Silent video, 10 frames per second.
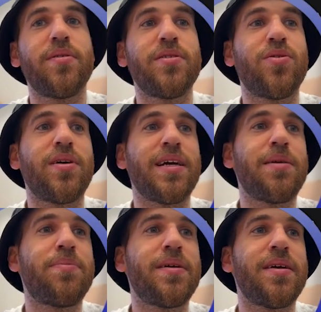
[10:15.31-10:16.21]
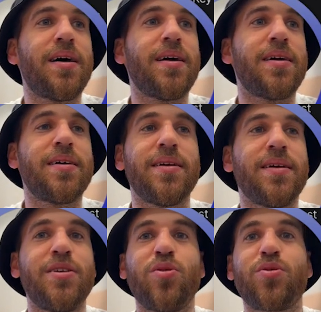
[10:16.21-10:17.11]
your
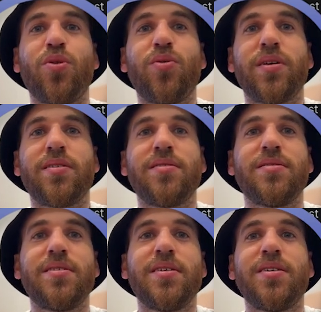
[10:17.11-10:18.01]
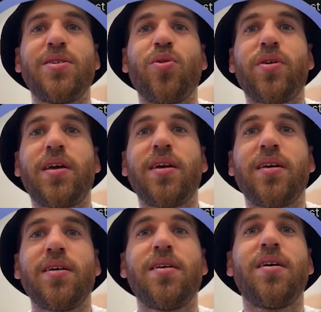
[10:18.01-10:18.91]
API, your token, your
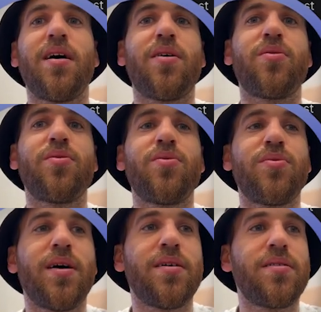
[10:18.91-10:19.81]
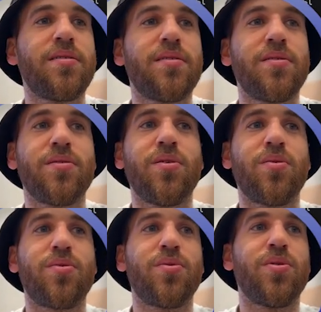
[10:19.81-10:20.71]
key. How do you do that? You
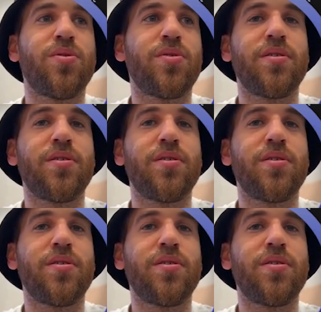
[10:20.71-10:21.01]
go to your